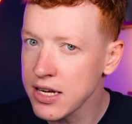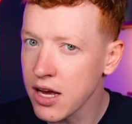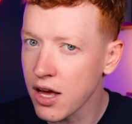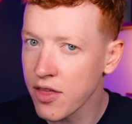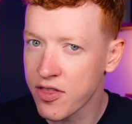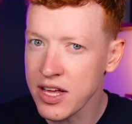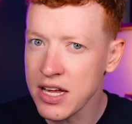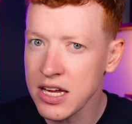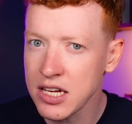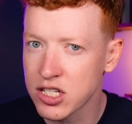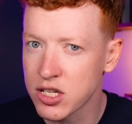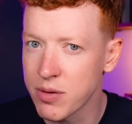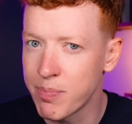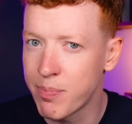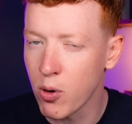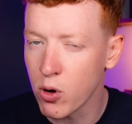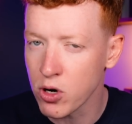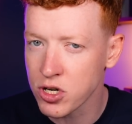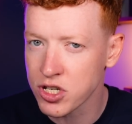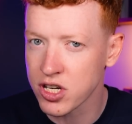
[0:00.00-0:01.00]
I think
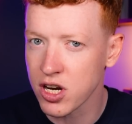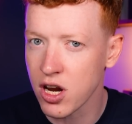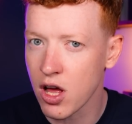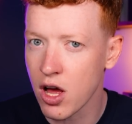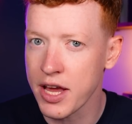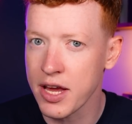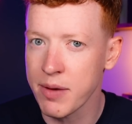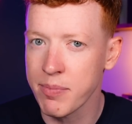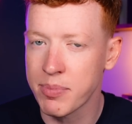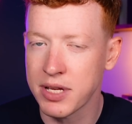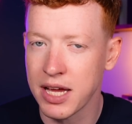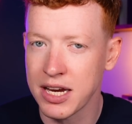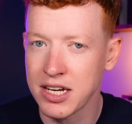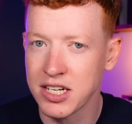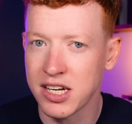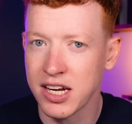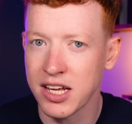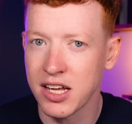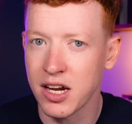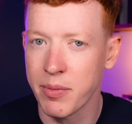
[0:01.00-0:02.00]
Szoboszlai
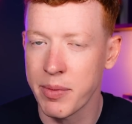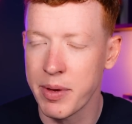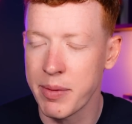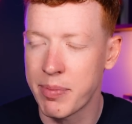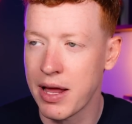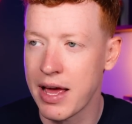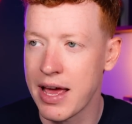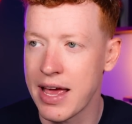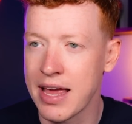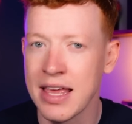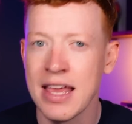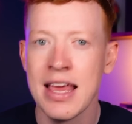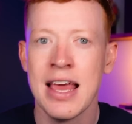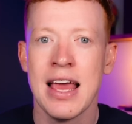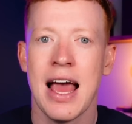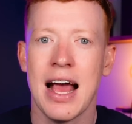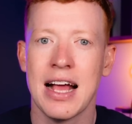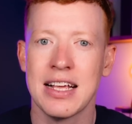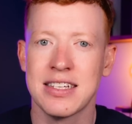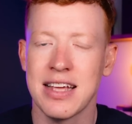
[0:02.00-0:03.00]
potentially going to be playing
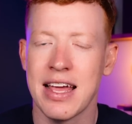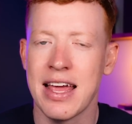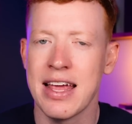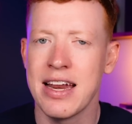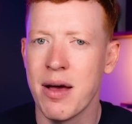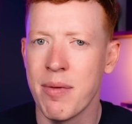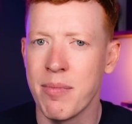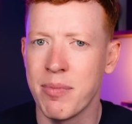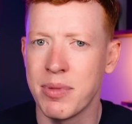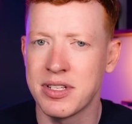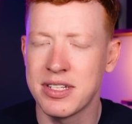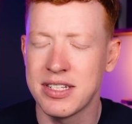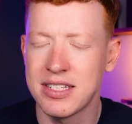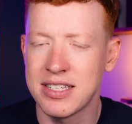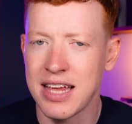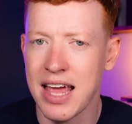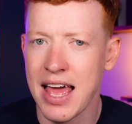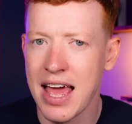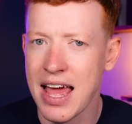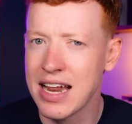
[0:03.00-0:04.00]
as a number
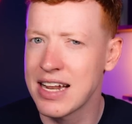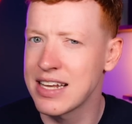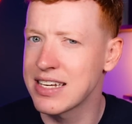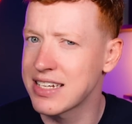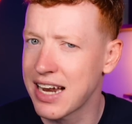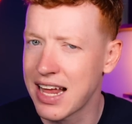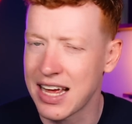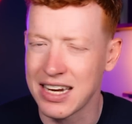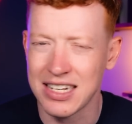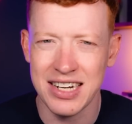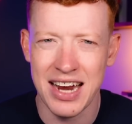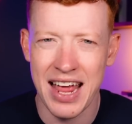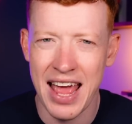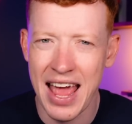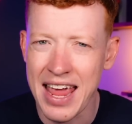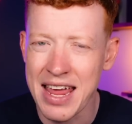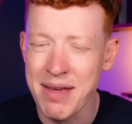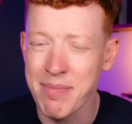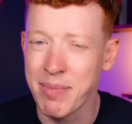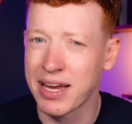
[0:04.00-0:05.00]

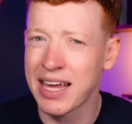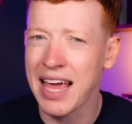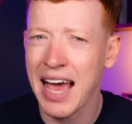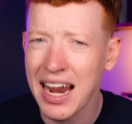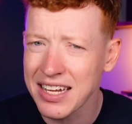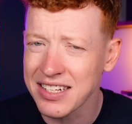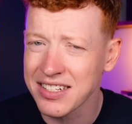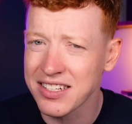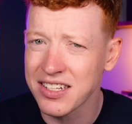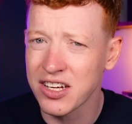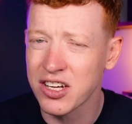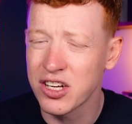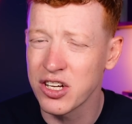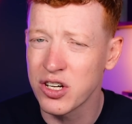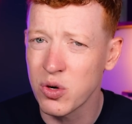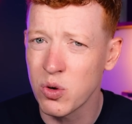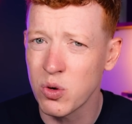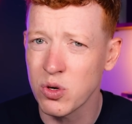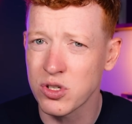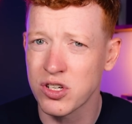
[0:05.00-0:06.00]
10/8. McAllister could
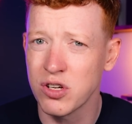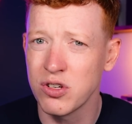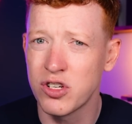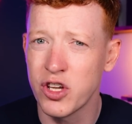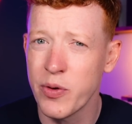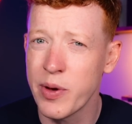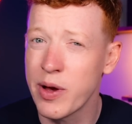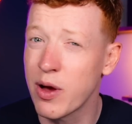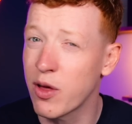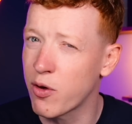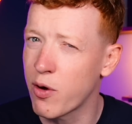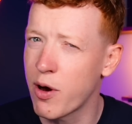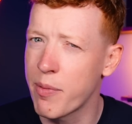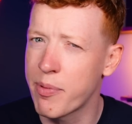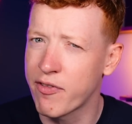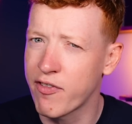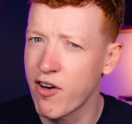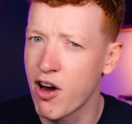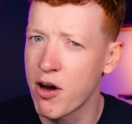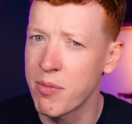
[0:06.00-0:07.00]
also do it, although I
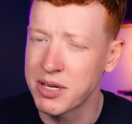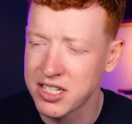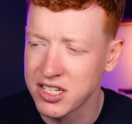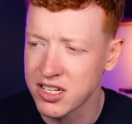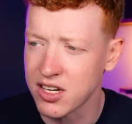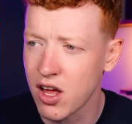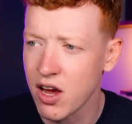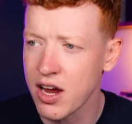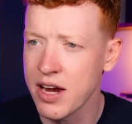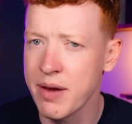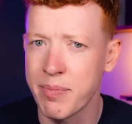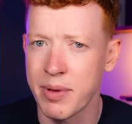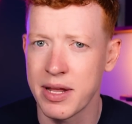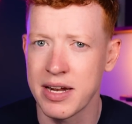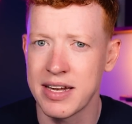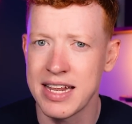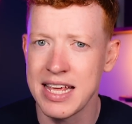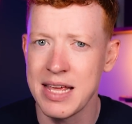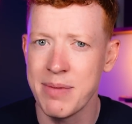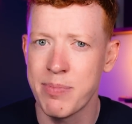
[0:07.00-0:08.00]
prefer him a slight
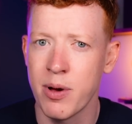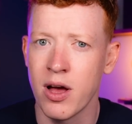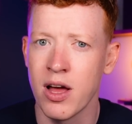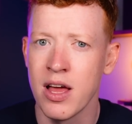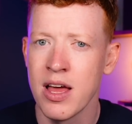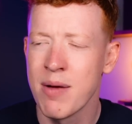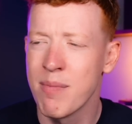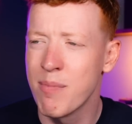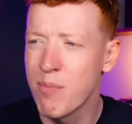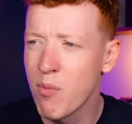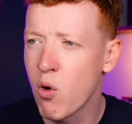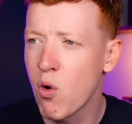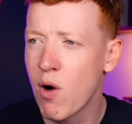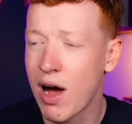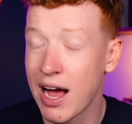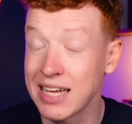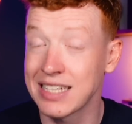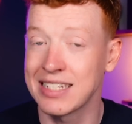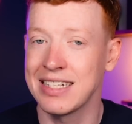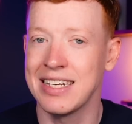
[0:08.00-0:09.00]
bit deeper, more
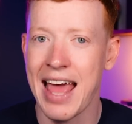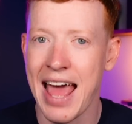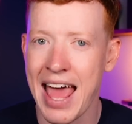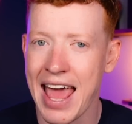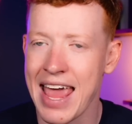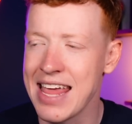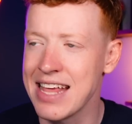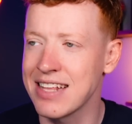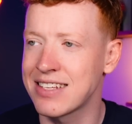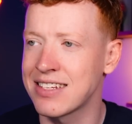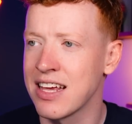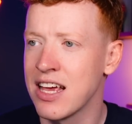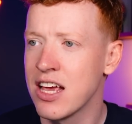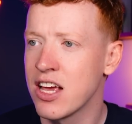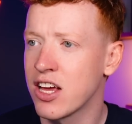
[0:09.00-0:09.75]
as an 8.